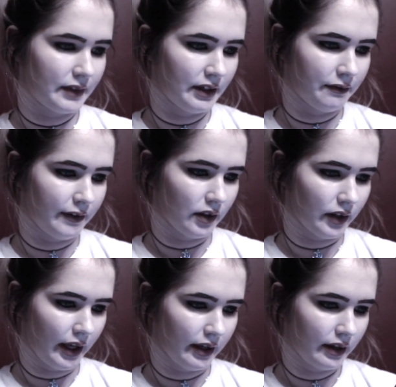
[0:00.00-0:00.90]
It felt
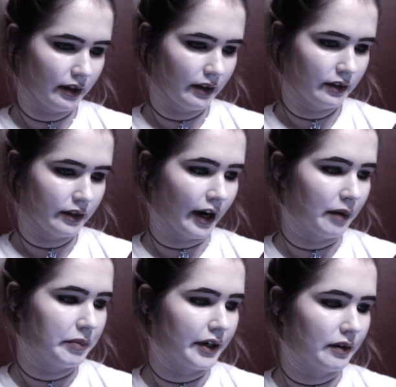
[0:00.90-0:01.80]
like there
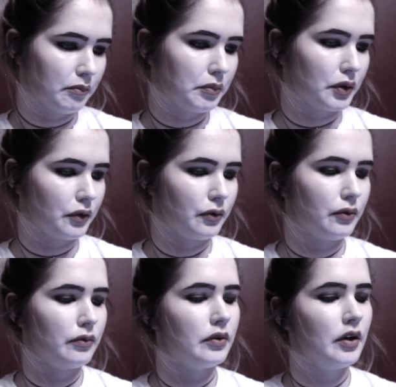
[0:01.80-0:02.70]
had been a
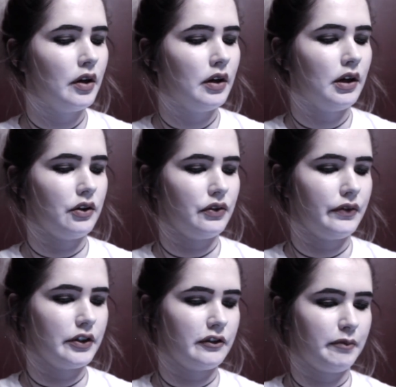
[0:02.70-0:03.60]
balloon on the
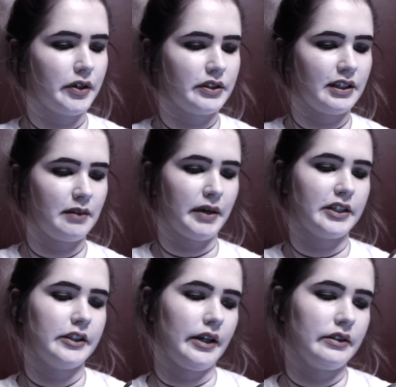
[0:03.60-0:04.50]
verge of bursting in
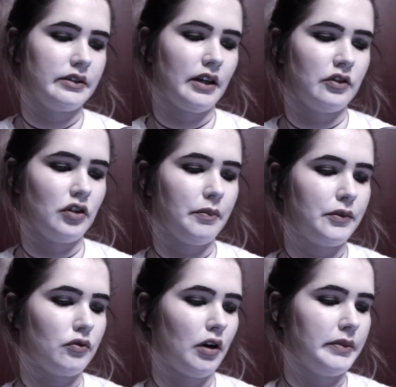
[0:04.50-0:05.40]
my chest. I
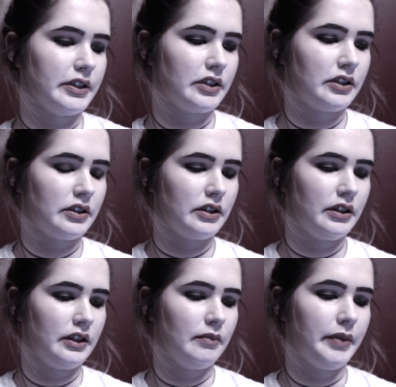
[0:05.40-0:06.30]
dropped the rubbish
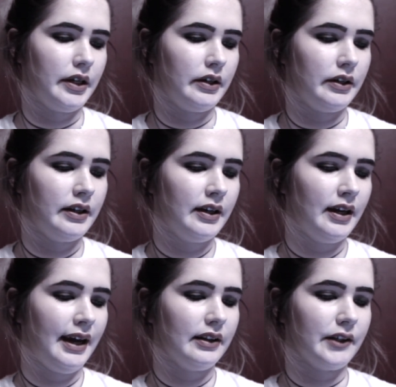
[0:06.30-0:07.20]
in the bin
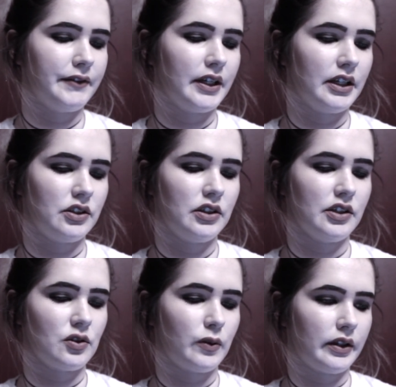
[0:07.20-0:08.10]
and left the kitchen
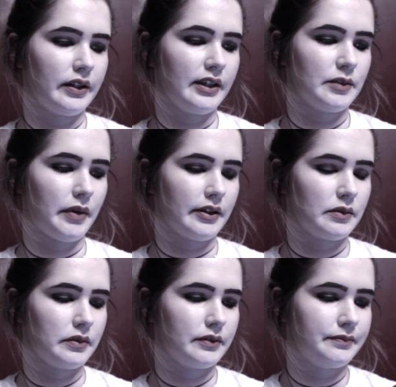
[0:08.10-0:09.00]
as quickly as
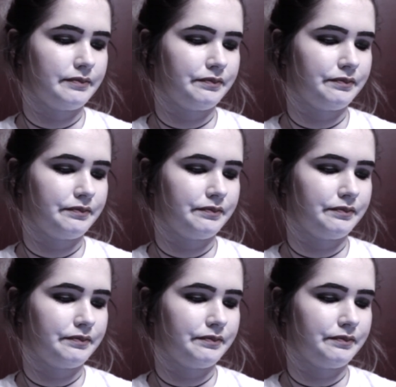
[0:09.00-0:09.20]
possible.